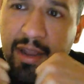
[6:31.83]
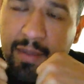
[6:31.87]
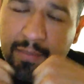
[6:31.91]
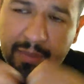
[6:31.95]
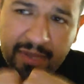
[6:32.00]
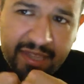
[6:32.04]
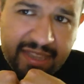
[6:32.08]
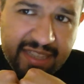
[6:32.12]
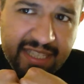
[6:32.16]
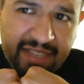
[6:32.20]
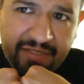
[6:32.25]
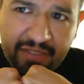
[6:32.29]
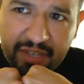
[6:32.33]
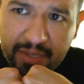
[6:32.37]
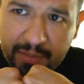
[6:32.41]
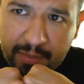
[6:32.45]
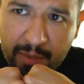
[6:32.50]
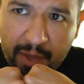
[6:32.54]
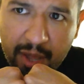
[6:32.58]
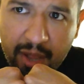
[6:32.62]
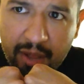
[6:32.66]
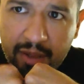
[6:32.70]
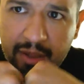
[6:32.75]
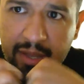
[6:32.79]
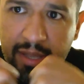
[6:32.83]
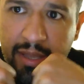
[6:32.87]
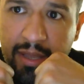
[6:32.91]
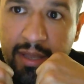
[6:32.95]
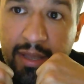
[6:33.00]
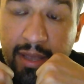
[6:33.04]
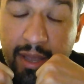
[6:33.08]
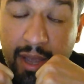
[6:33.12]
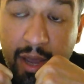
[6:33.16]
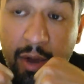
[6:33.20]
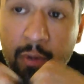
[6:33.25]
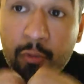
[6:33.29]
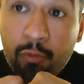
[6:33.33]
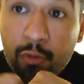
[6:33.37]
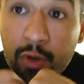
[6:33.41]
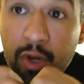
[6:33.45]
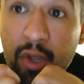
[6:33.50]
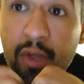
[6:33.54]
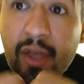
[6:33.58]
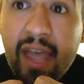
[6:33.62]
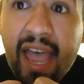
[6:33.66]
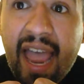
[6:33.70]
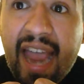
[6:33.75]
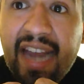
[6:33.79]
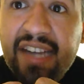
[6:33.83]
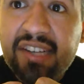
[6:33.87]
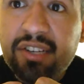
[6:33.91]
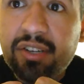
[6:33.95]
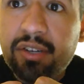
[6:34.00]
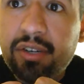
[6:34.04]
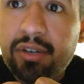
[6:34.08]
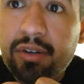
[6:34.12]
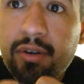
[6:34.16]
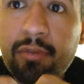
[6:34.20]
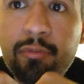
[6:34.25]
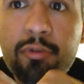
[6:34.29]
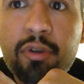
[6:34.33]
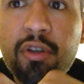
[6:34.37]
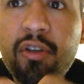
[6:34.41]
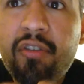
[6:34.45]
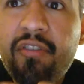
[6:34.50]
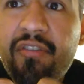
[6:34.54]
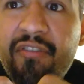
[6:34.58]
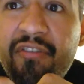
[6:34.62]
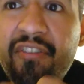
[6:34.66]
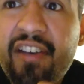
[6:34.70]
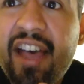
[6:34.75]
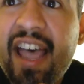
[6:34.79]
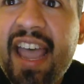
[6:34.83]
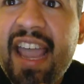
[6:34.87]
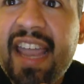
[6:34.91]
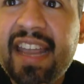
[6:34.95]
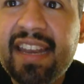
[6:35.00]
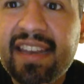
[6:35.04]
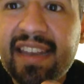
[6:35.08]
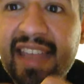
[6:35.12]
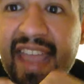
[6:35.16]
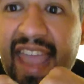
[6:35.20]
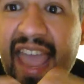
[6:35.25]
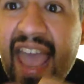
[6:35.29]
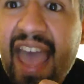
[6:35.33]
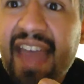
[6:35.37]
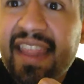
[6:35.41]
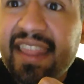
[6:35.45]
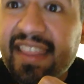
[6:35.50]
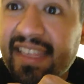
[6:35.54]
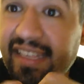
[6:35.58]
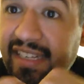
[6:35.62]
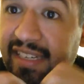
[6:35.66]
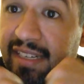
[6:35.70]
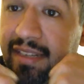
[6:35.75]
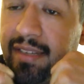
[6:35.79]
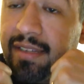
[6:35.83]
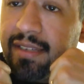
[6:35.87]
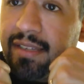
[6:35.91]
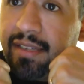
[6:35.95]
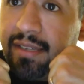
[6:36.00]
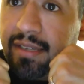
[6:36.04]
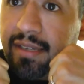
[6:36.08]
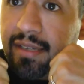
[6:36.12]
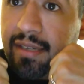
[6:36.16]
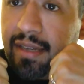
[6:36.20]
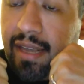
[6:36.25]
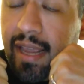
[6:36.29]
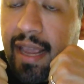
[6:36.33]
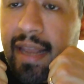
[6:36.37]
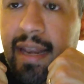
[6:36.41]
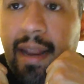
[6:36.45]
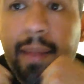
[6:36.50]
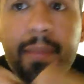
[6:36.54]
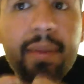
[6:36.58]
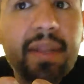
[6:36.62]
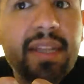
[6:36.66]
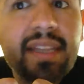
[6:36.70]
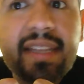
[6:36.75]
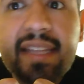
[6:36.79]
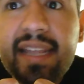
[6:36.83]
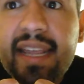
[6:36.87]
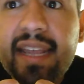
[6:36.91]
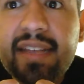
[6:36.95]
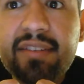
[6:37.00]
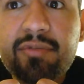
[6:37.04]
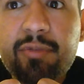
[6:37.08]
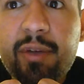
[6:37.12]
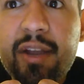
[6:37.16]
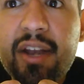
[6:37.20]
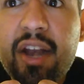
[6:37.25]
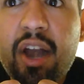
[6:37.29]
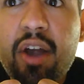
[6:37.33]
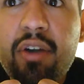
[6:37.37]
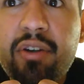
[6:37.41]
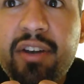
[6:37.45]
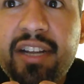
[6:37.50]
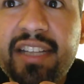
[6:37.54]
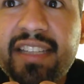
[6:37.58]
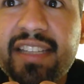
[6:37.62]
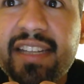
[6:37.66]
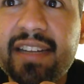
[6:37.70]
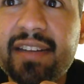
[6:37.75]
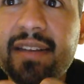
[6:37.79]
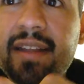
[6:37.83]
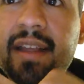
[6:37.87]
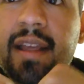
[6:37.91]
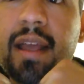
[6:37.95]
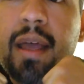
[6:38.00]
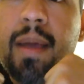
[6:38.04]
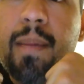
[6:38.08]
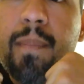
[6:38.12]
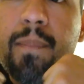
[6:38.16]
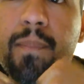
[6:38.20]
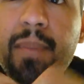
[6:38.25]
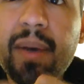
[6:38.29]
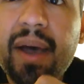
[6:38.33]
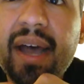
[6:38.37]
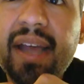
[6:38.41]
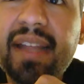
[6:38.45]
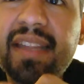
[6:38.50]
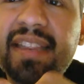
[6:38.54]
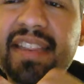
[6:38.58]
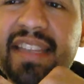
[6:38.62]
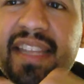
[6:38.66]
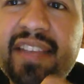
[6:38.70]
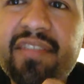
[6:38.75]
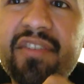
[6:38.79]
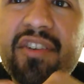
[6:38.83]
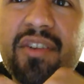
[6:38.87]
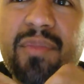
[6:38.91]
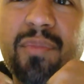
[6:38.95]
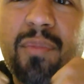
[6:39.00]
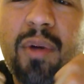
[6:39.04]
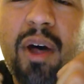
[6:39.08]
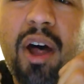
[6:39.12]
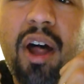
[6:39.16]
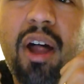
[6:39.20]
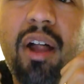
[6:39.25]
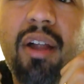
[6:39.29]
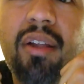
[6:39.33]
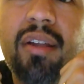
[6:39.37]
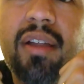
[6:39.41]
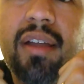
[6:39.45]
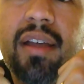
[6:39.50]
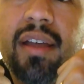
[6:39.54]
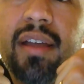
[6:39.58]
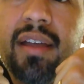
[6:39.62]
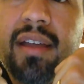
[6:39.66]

But Stephen Amell, a real actor, a real fine athlete, and I'm not saying Dwight Howard isn't, but Stephen Amell,